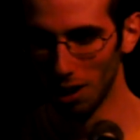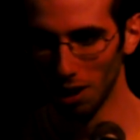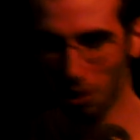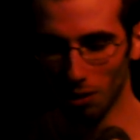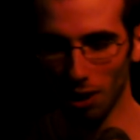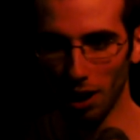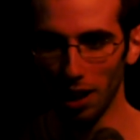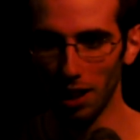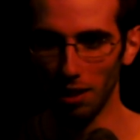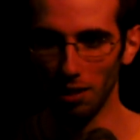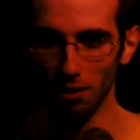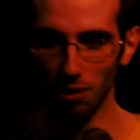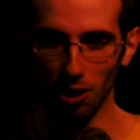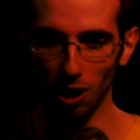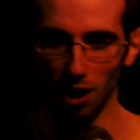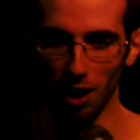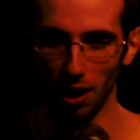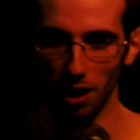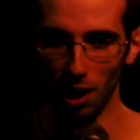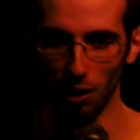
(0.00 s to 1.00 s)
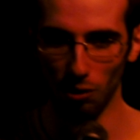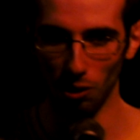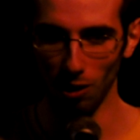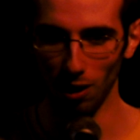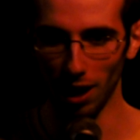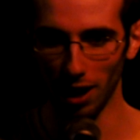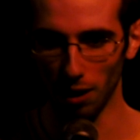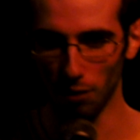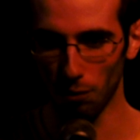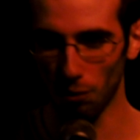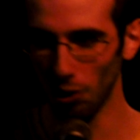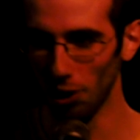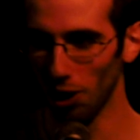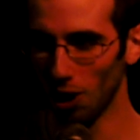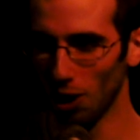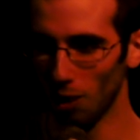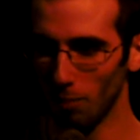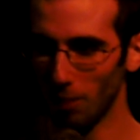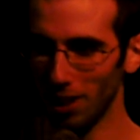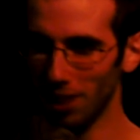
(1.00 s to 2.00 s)
Right, you've got another like 3
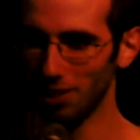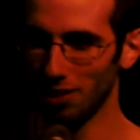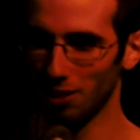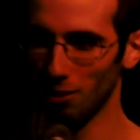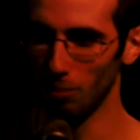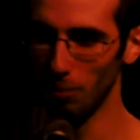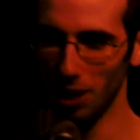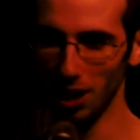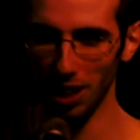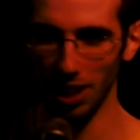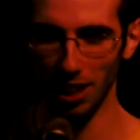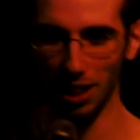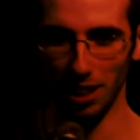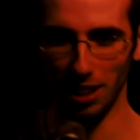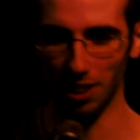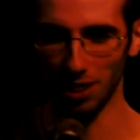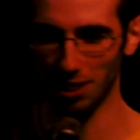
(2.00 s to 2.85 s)
odd minutes of me